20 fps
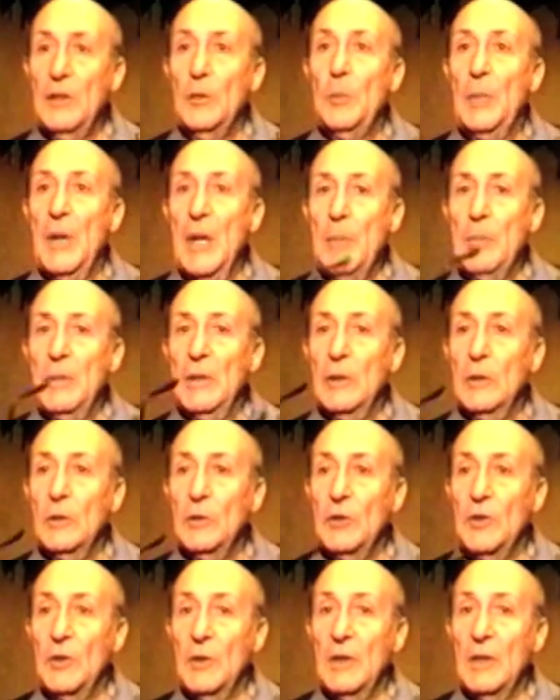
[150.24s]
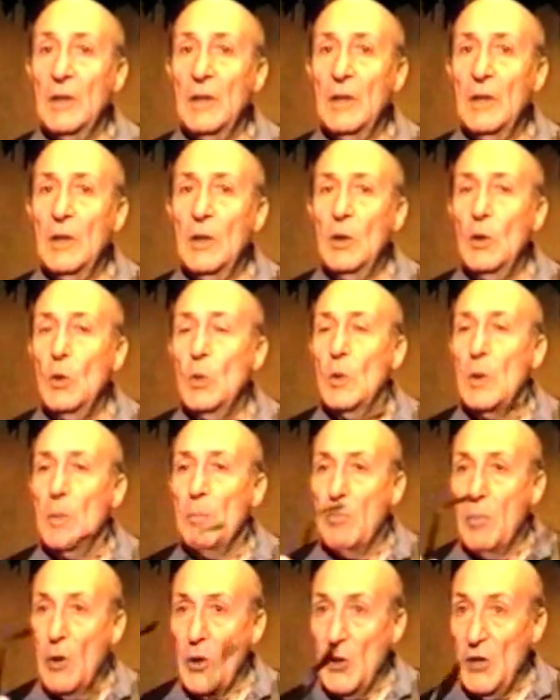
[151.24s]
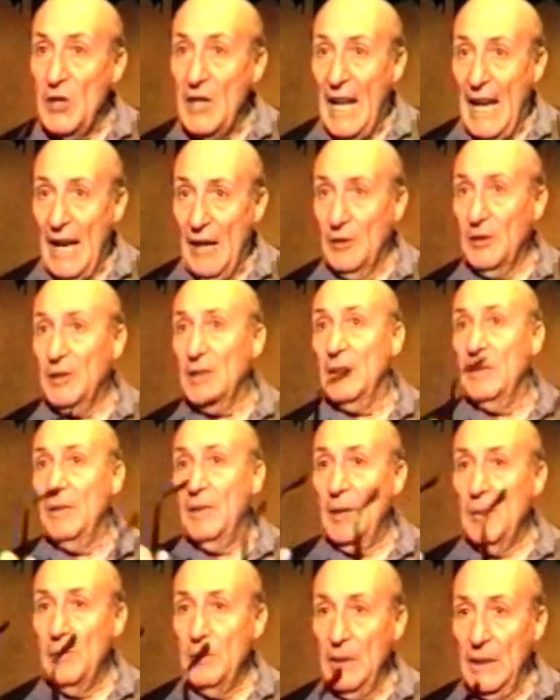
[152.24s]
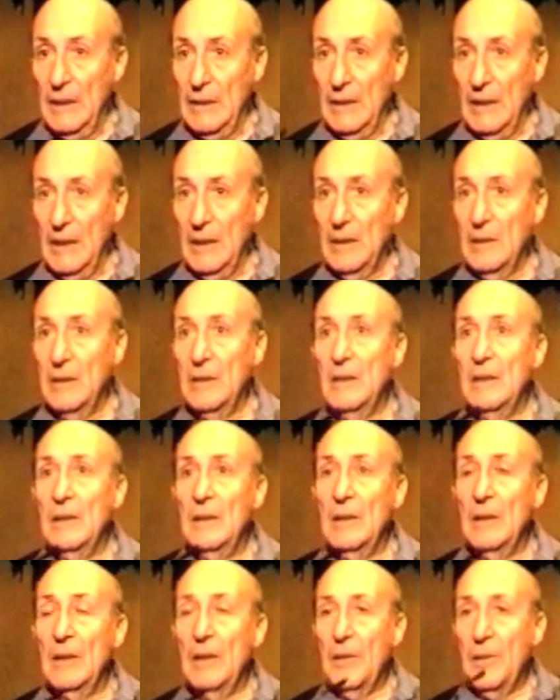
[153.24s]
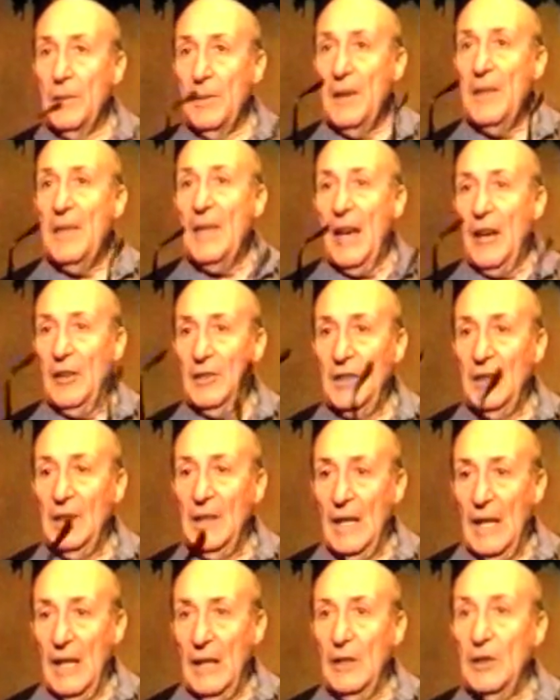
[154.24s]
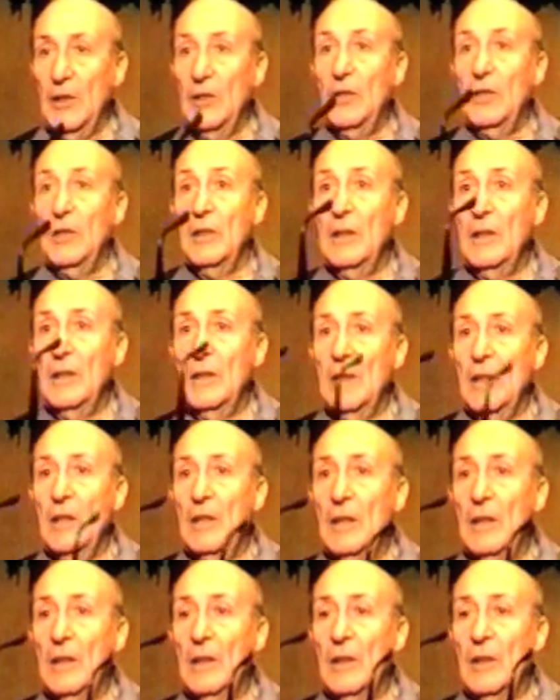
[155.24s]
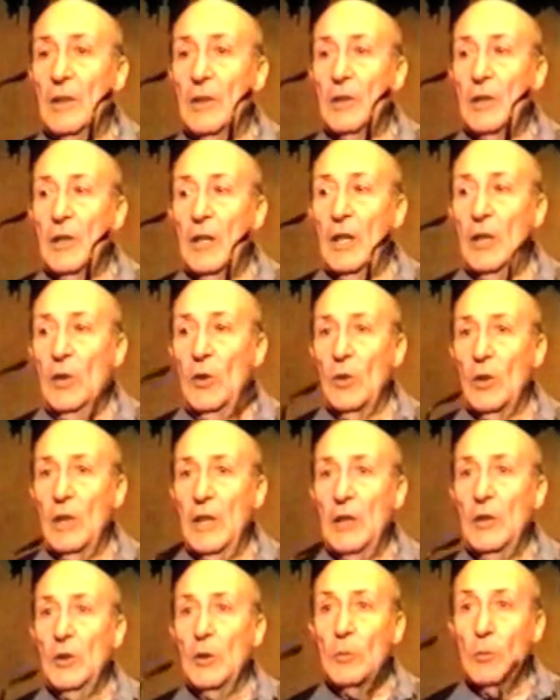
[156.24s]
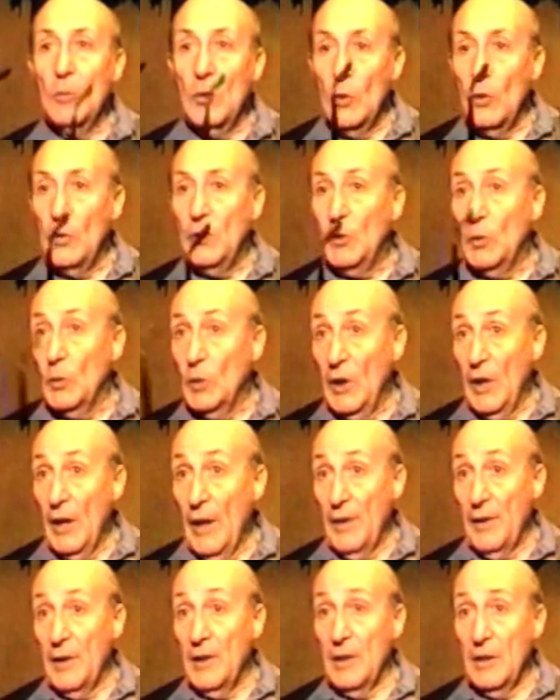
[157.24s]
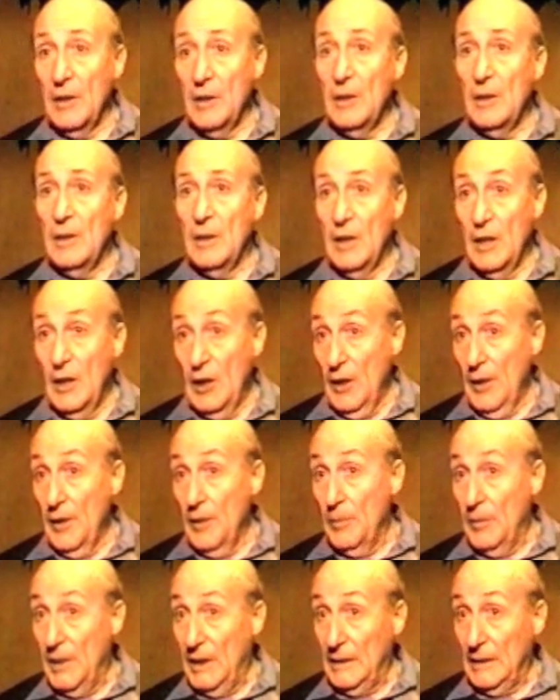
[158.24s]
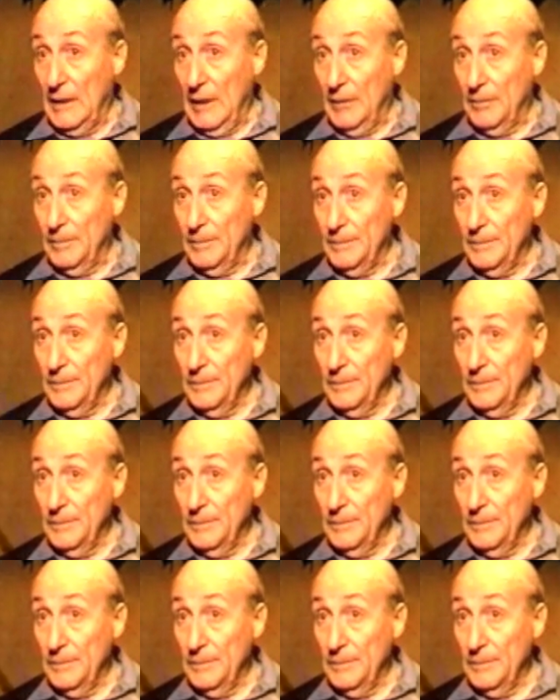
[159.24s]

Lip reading: to people who were burned out of their building $3,000 in order to move to another building.